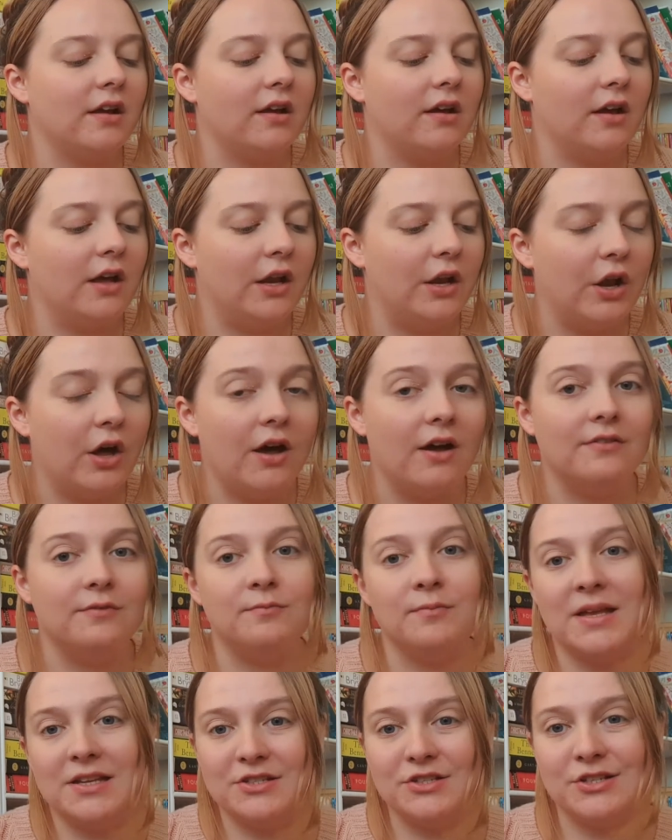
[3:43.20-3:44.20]
I've
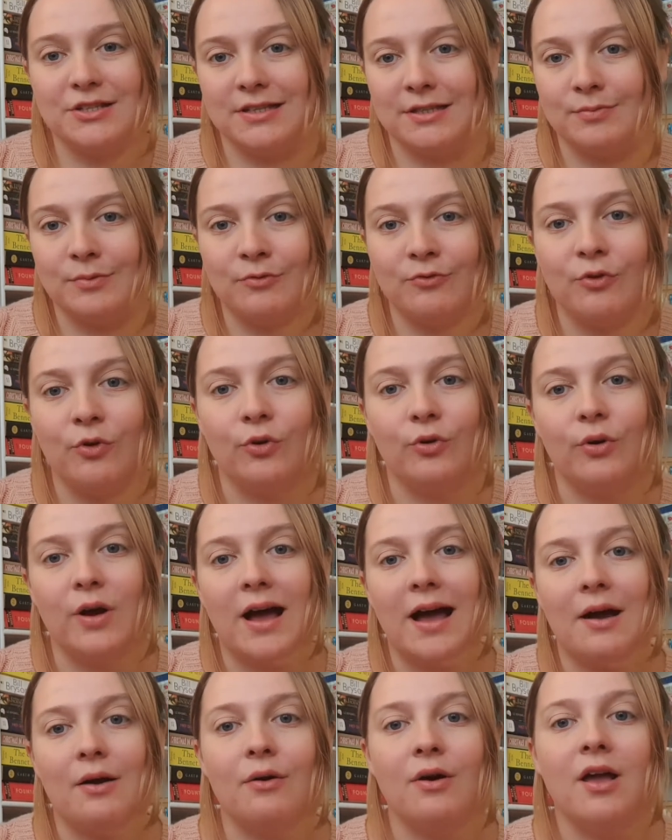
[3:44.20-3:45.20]
mentioned this before,
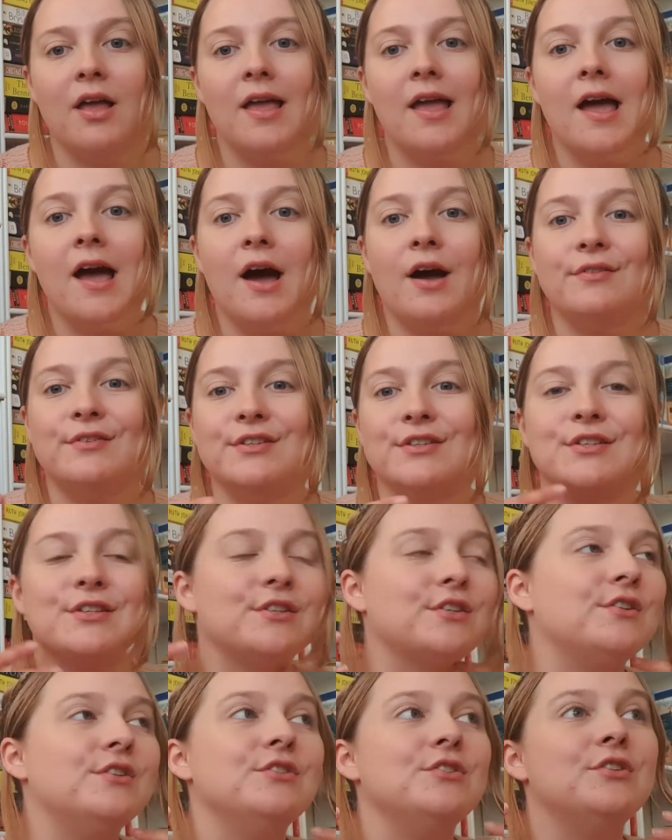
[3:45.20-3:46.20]
how I just have
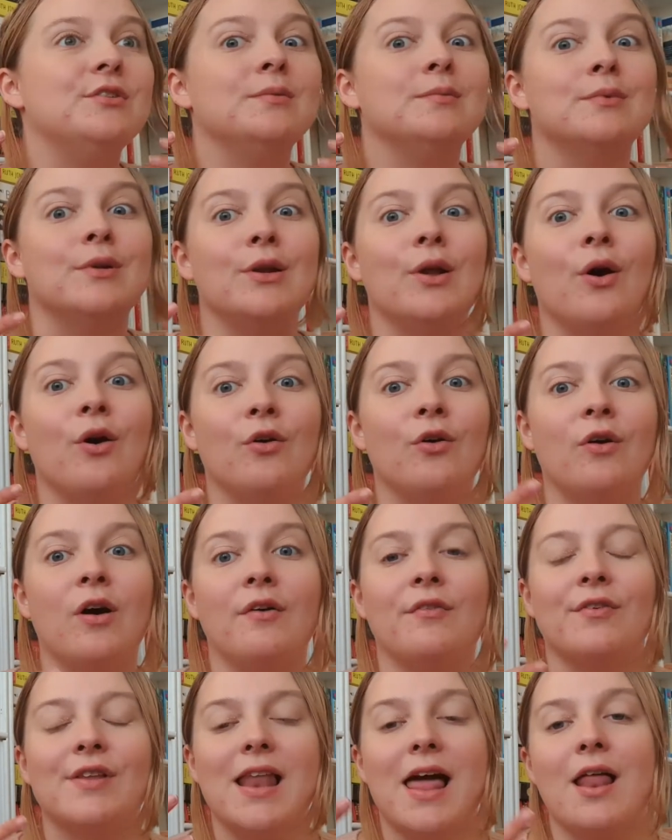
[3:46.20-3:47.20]
consumed a lot of,
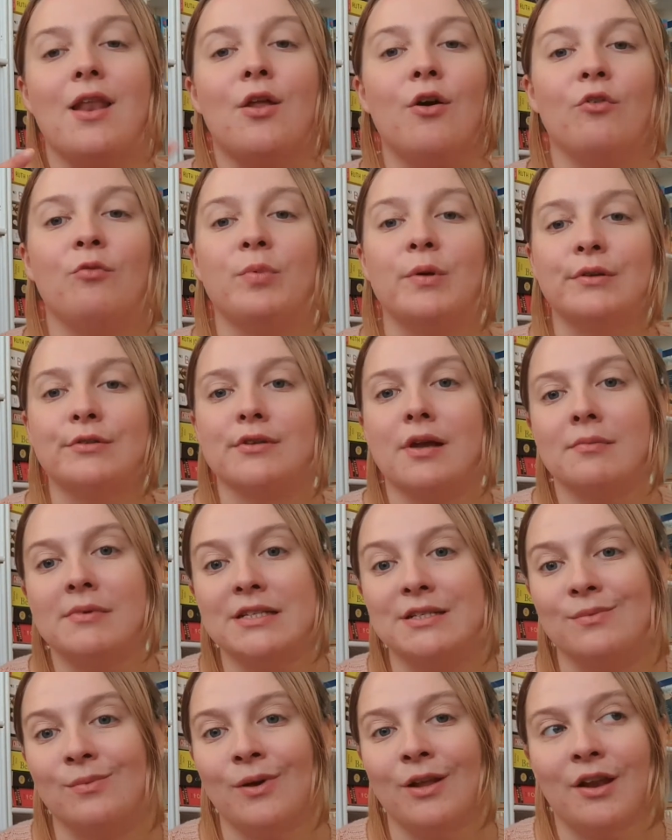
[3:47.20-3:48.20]
I've let a lot of books come
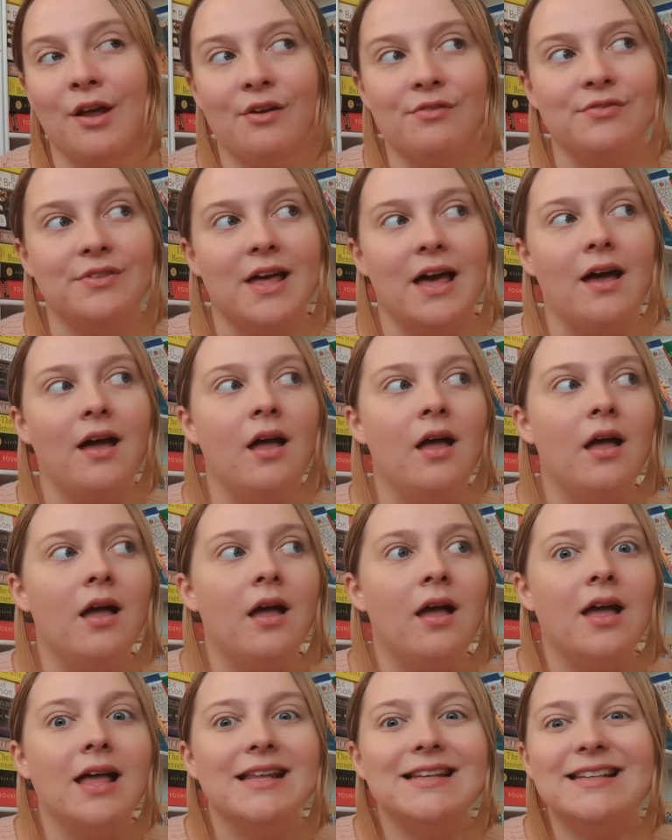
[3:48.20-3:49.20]
into my life that
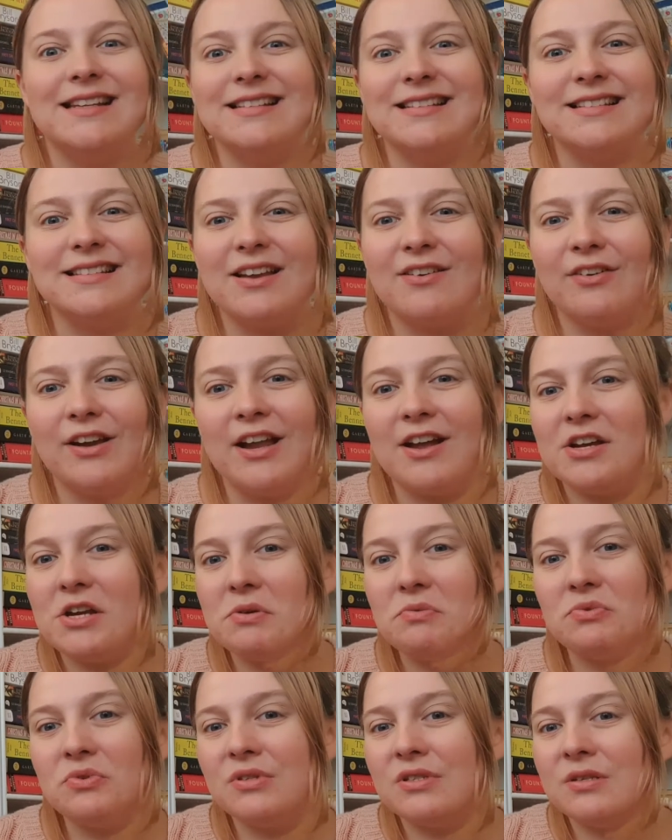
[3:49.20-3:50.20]
necessarily I
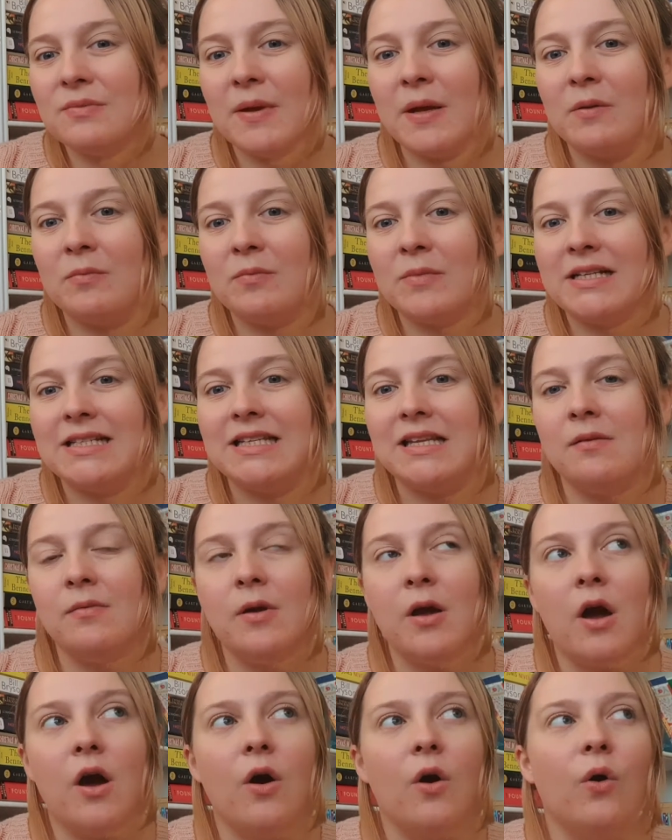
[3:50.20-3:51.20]
don't want to be on my
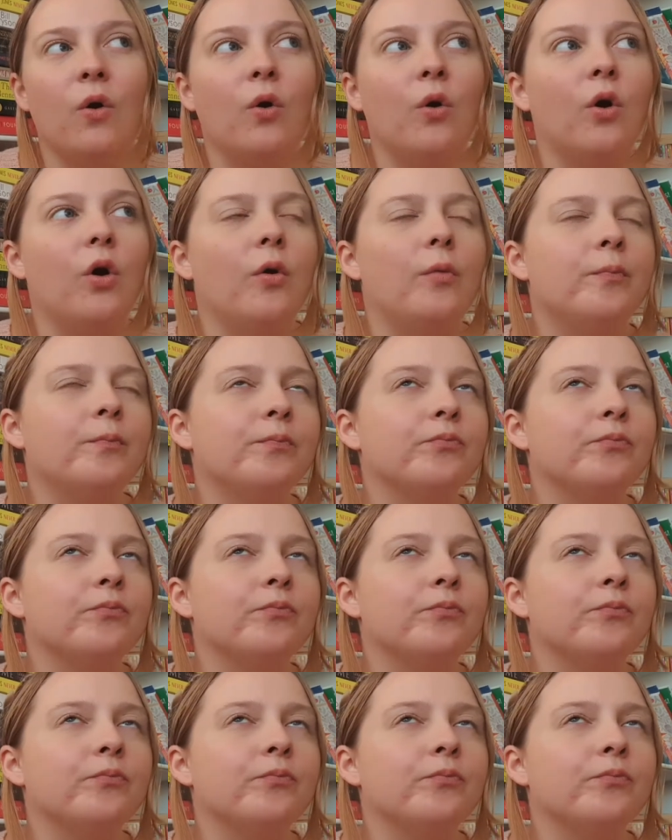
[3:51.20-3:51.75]
TBR, or